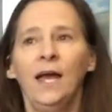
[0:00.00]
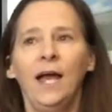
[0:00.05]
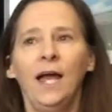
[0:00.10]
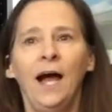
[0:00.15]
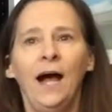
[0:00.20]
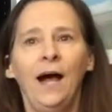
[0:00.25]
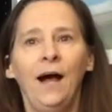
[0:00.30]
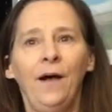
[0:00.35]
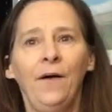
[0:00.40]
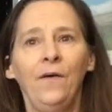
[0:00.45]

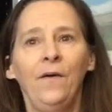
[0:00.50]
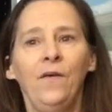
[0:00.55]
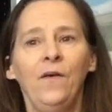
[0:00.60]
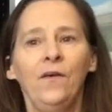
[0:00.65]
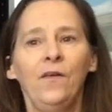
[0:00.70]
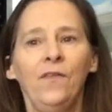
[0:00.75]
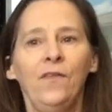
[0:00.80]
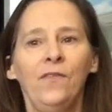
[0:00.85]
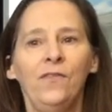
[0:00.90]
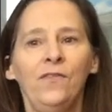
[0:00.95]
Uh,
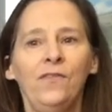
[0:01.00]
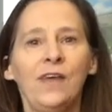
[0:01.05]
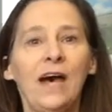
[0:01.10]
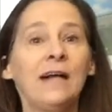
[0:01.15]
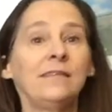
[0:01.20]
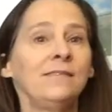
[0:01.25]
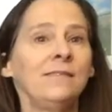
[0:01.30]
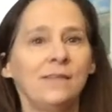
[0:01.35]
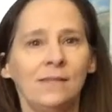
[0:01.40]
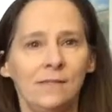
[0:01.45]

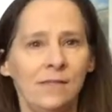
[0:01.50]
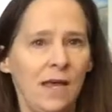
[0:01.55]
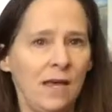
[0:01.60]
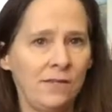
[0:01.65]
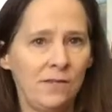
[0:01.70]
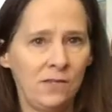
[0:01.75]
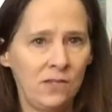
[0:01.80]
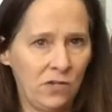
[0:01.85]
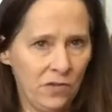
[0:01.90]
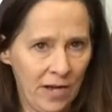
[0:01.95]
that
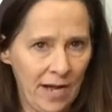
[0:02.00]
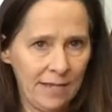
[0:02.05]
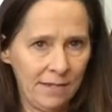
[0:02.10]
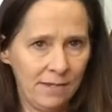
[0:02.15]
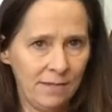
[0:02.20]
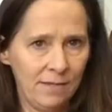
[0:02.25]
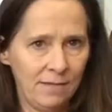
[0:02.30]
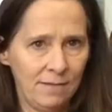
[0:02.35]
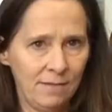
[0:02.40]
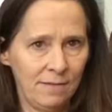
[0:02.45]
success to
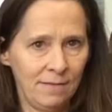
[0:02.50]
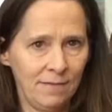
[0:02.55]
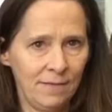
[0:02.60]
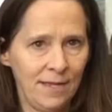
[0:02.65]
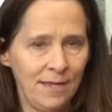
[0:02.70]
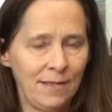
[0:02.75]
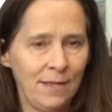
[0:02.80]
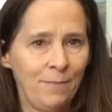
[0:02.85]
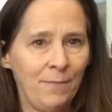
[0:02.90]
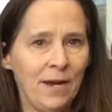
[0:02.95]
us
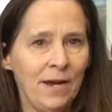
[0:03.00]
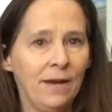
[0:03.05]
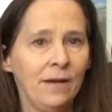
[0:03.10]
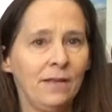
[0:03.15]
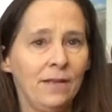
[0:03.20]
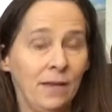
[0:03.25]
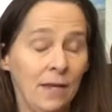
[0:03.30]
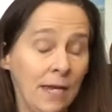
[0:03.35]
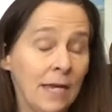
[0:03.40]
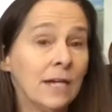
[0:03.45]
that the,
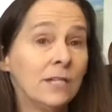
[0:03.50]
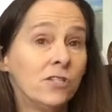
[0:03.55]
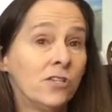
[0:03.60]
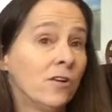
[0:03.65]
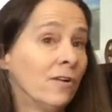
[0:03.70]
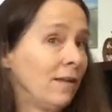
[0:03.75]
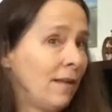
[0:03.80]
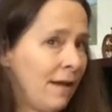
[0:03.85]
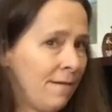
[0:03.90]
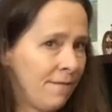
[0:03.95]
the kids
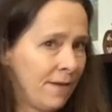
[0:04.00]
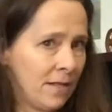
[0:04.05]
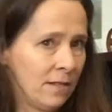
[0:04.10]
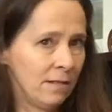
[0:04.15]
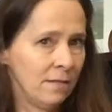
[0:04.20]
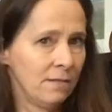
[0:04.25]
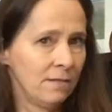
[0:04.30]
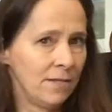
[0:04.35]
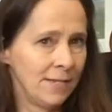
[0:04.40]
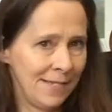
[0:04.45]
are loving
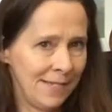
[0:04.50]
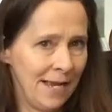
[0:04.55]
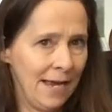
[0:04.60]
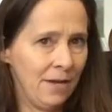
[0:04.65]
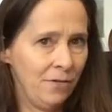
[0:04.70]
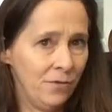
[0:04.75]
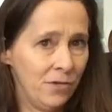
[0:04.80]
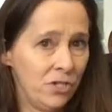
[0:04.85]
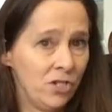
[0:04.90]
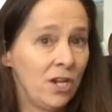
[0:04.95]
this
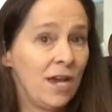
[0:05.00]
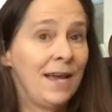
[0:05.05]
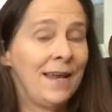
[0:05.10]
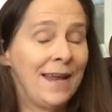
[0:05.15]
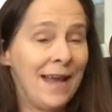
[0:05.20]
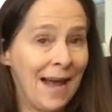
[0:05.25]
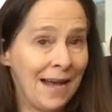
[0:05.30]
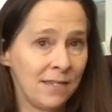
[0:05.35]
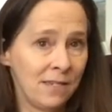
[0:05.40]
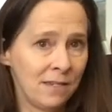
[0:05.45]
language and
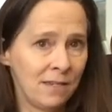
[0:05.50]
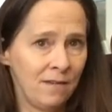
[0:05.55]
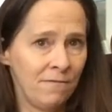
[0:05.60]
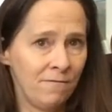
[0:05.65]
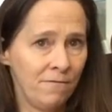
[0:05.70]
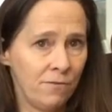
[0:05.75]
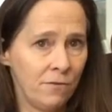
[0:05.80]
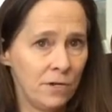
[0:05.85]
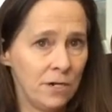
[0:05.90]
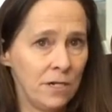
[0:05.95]
asking
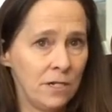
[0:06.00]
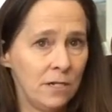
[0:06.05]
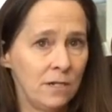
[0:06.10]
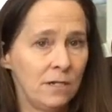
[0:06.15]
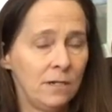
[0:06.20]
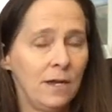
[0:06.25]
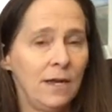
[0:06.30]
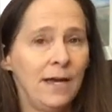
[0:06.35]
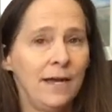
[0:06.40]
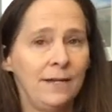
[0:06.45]
for it
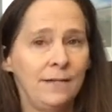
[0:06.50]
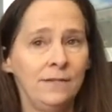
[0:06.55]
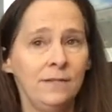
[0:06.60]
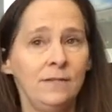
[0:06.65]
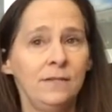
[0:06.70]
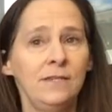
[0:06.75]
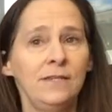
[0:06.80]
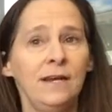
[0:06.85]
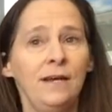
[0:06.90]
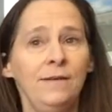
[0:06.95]
and
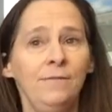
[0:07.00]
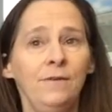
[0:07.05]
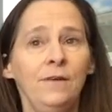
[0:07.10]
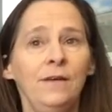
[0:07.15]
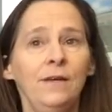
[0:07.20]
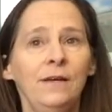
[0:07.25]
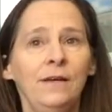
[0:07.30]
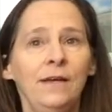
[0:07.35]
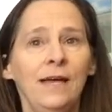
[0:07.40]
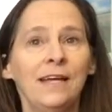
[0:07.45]
uh,
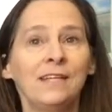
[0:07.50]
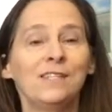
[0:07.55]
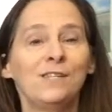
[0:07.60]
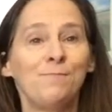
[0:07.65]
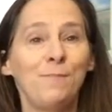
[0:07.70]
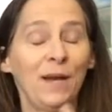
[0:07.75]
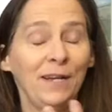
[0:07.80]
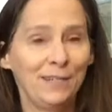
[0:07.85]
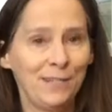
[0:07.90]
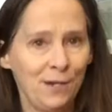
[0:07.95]

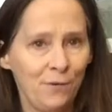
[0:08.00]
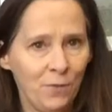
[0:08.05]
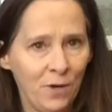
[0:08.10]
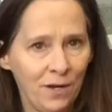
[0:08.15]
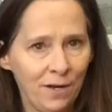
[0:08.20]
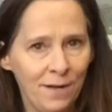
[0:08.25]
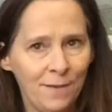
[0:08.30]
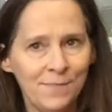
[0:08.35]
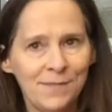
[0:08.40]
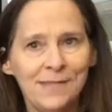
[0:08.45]
expecting
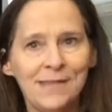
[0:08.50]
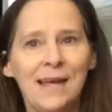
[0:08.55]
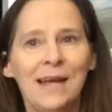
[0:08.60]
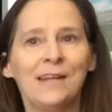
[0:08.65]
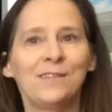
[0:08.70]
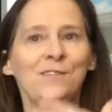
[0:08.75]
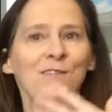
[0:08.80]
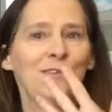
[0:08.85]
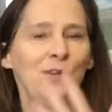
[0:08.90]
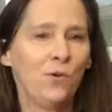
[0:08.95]
what comes
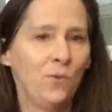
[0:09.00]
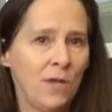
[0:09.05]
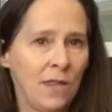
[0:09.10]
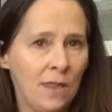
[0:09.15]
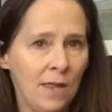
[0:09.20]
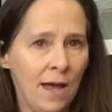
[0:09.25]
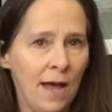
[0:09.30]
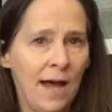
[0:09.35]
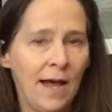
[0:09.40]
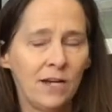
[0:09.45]
next, knowing
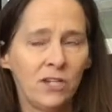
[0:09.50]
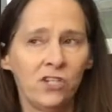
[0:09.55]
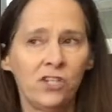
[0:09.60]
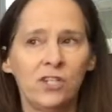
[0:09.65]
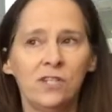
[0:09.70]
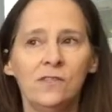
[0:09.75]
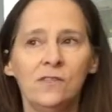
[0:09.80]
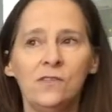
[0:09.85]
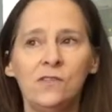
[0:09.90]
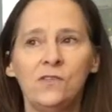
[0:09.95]
the actions.